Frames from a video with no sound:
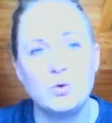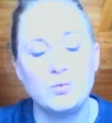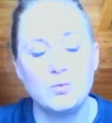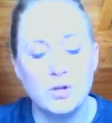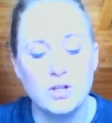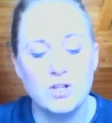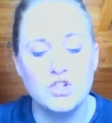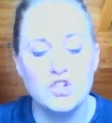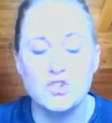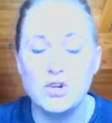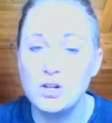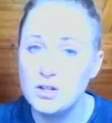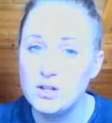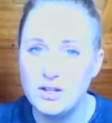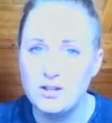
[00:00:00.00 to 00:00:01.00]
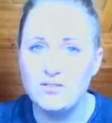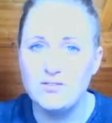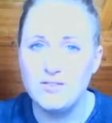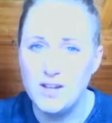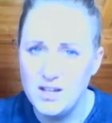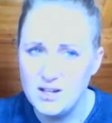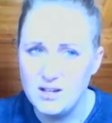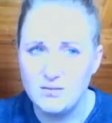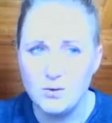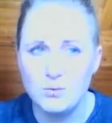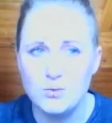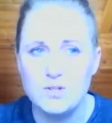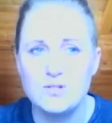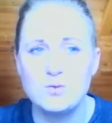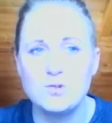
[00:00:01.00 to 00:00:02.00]
were really struggling and fighting
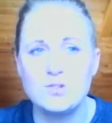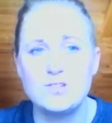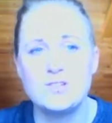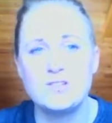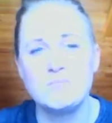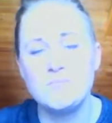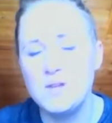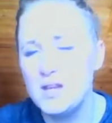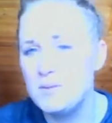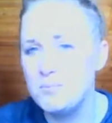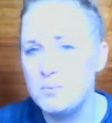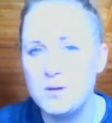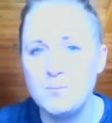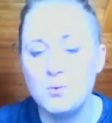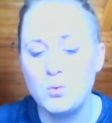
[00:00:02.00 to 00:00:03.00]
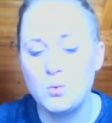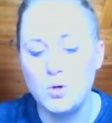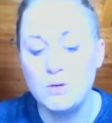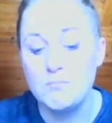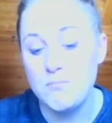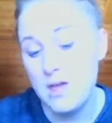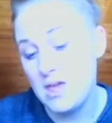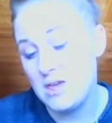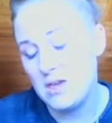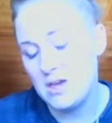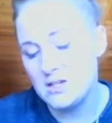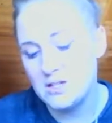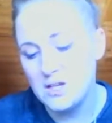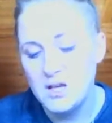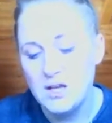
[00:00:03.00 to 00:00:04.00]
for resources, and many people wouldn't
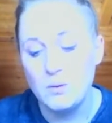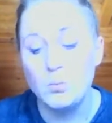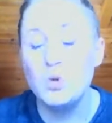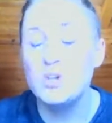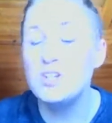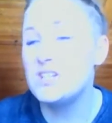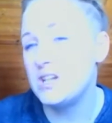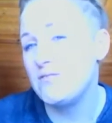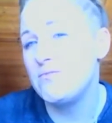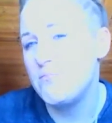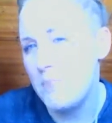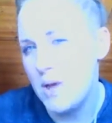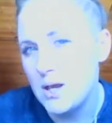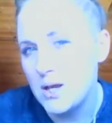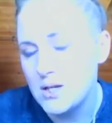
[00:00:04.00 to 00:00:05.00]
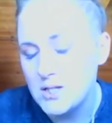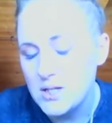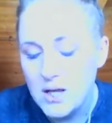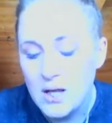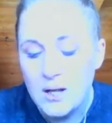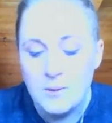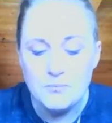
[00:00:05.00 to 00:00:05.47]
make it, wouldn't have made it.